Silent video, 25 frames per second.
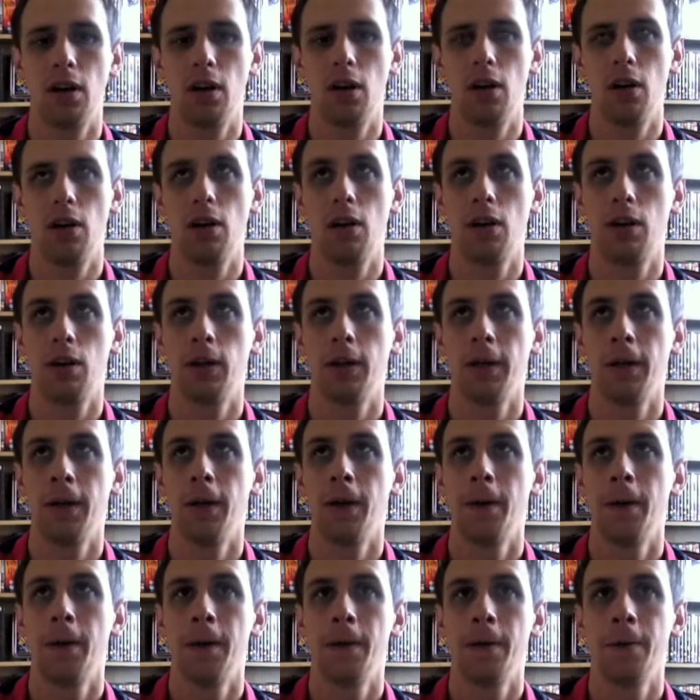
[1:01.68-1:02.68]
or
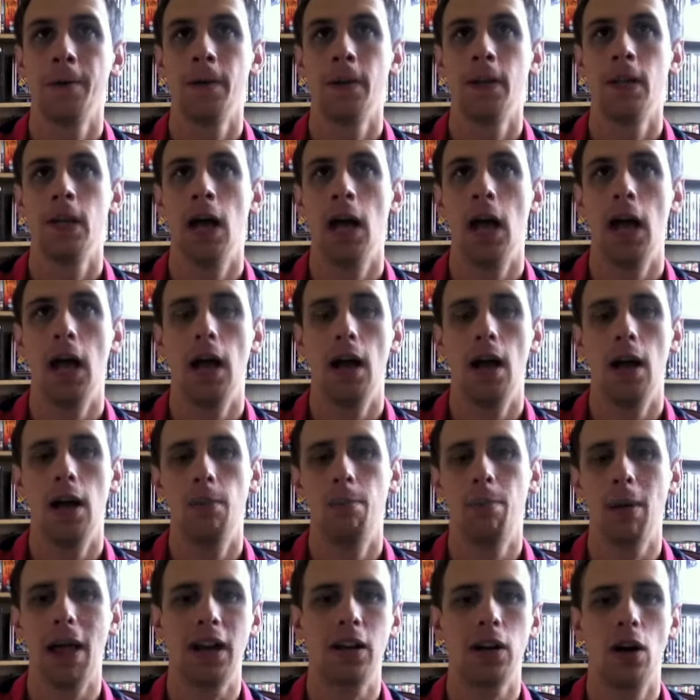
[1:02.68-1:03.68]

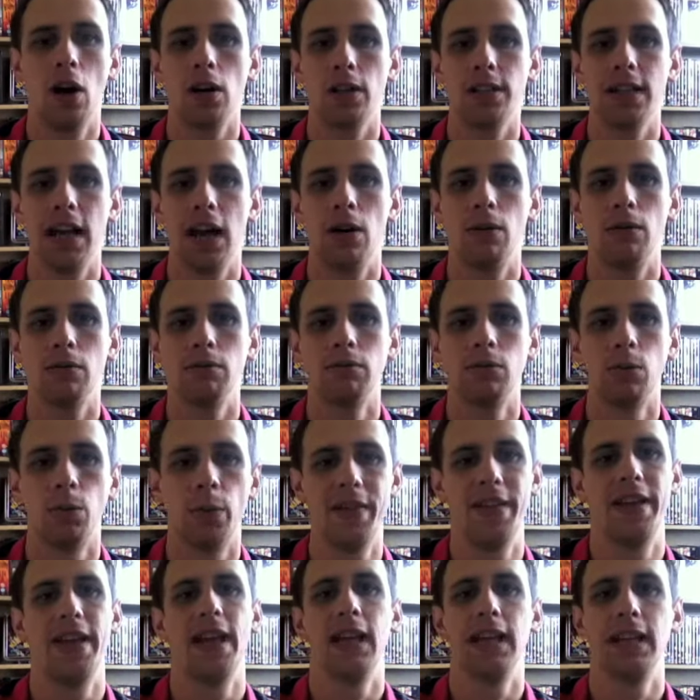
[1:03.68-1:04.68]
Black Hawk Down
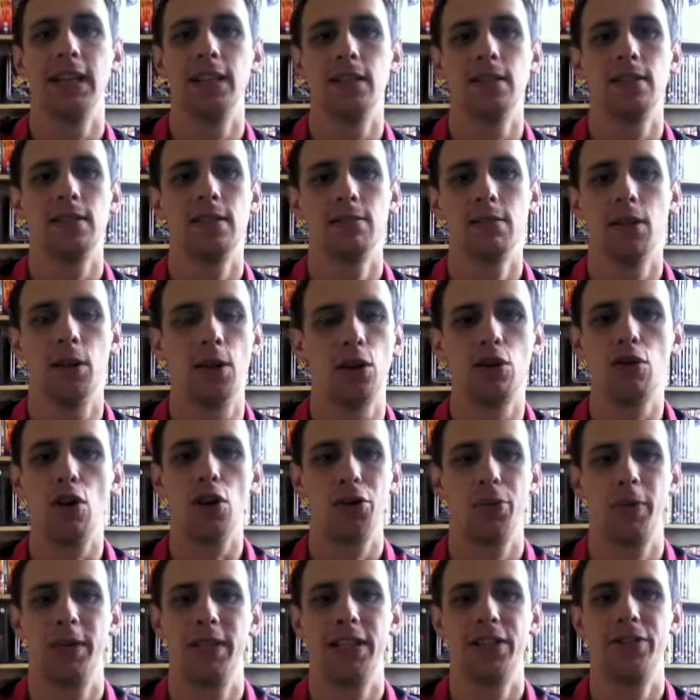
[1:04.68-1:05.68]
with aliens, you know,
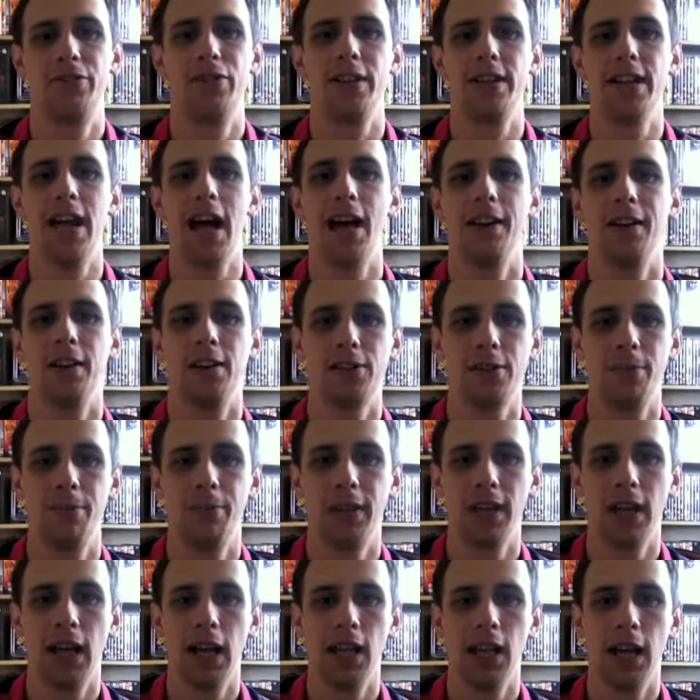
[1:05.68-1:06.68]
crossed with District 9 or
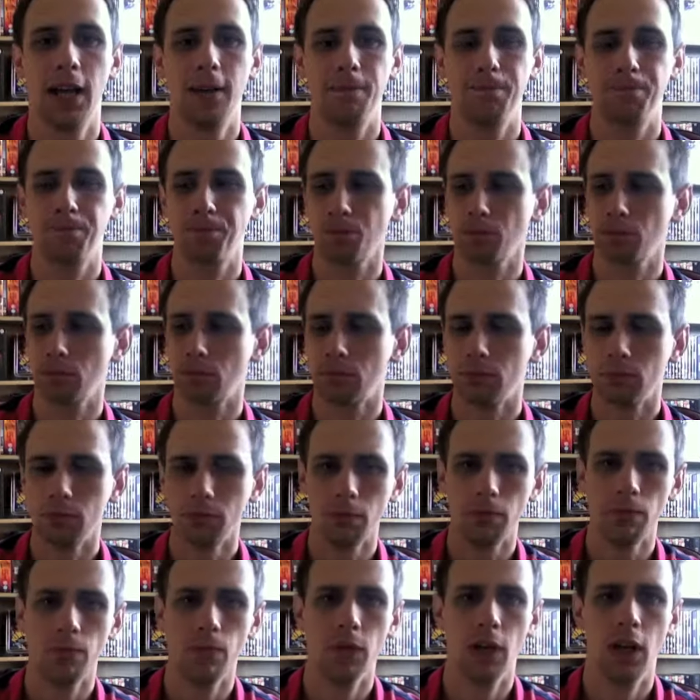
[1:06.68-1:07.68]
something like that.
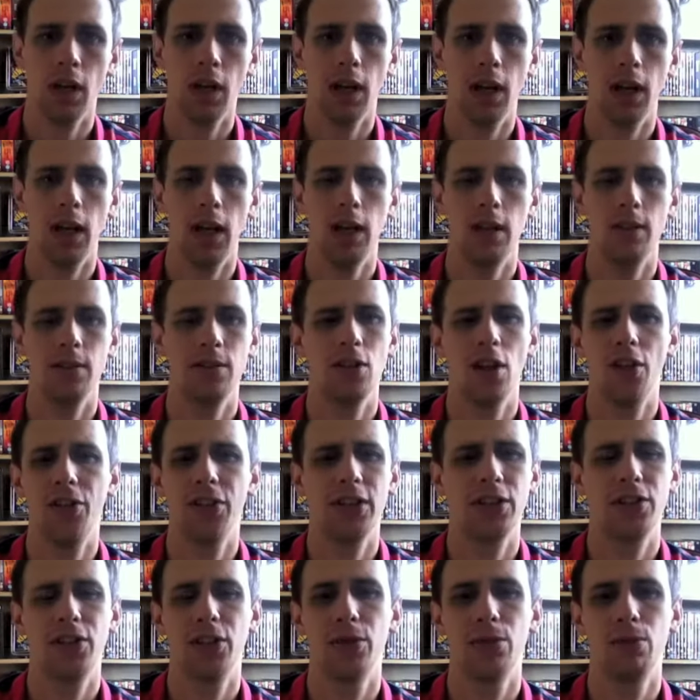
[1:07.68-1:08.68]

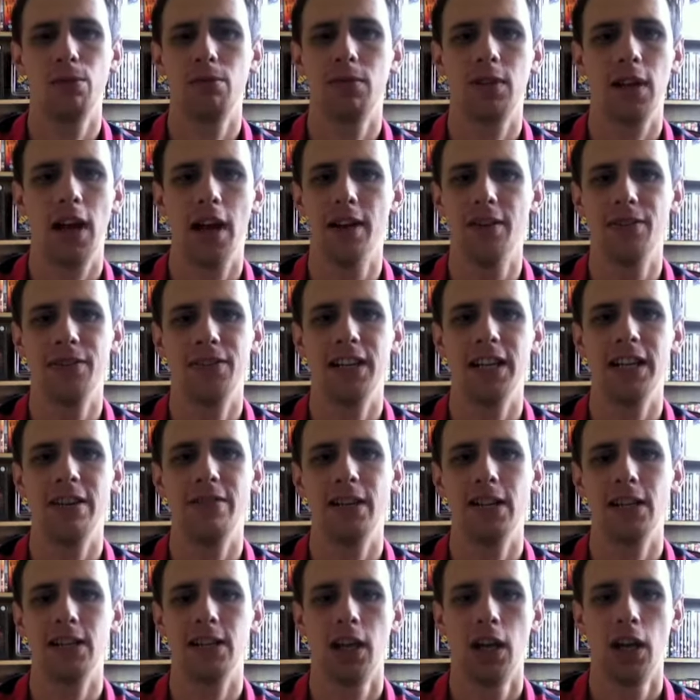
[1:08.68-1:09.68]
Nothing too kind of
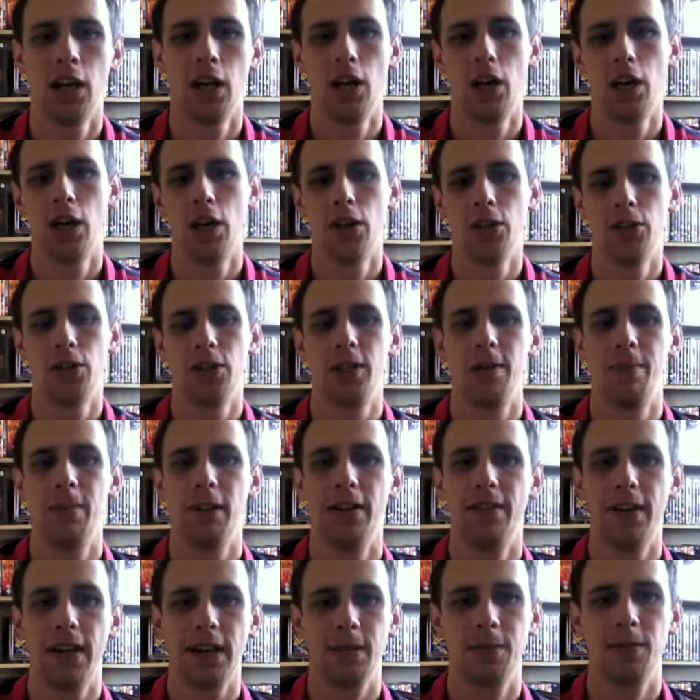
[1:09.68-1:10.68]
serious, just a
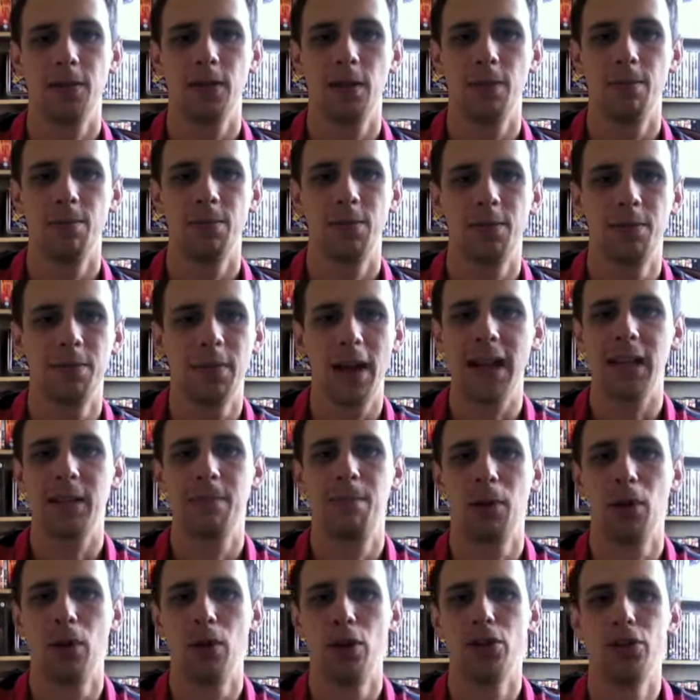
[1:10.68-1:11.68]
bit of some
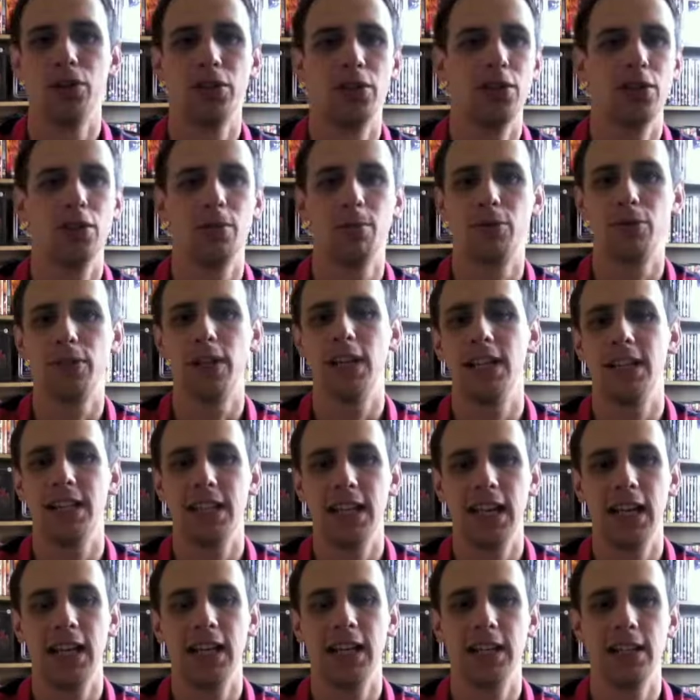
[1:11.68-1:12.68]
explosions, some
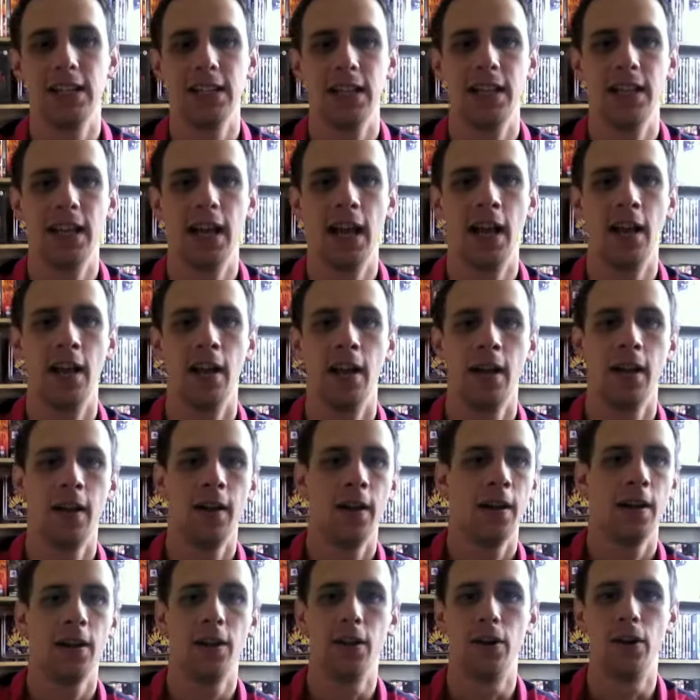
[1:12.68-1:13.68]
crazy aliens in there,
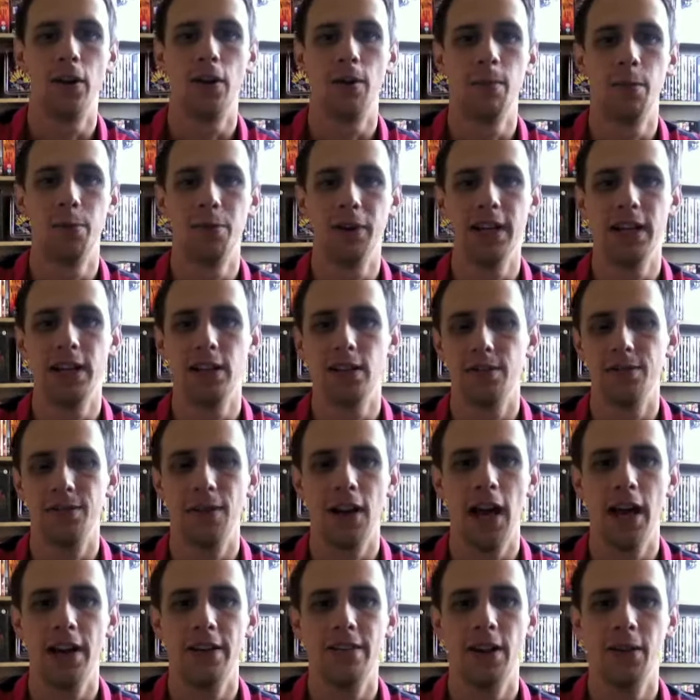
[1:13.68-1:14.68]
you know, Marines
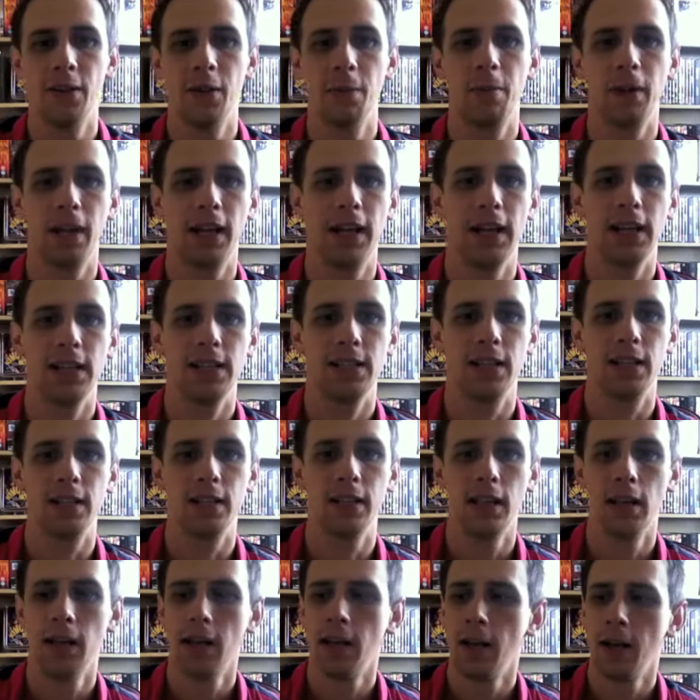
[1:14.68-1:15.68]
flying around the place.
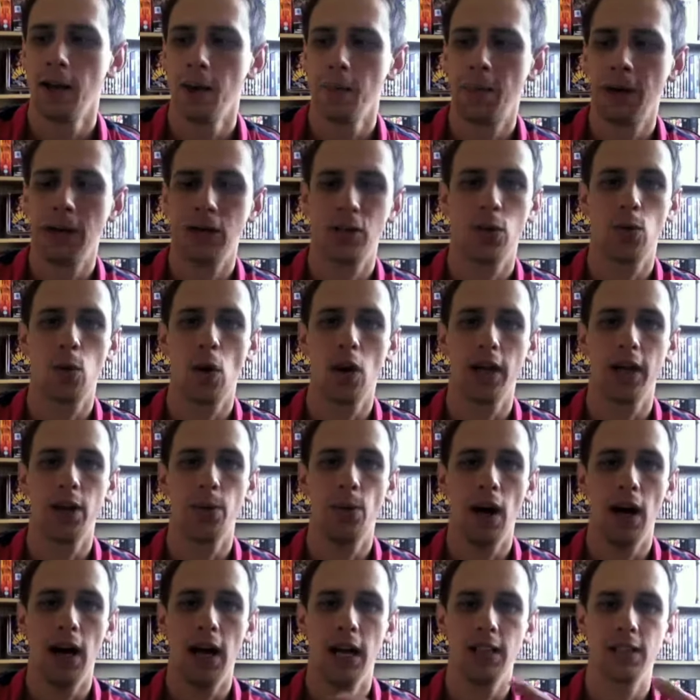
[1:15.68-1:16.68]
And picture quality
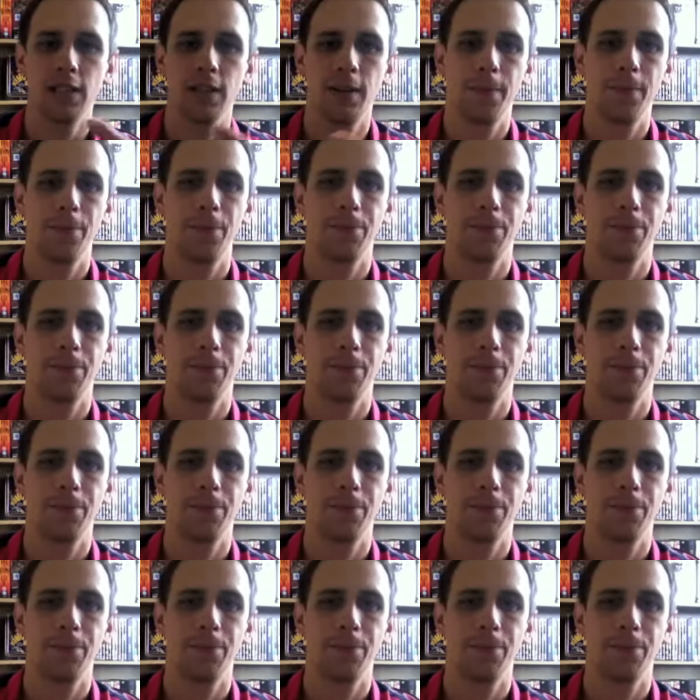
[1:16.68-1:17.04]
wise,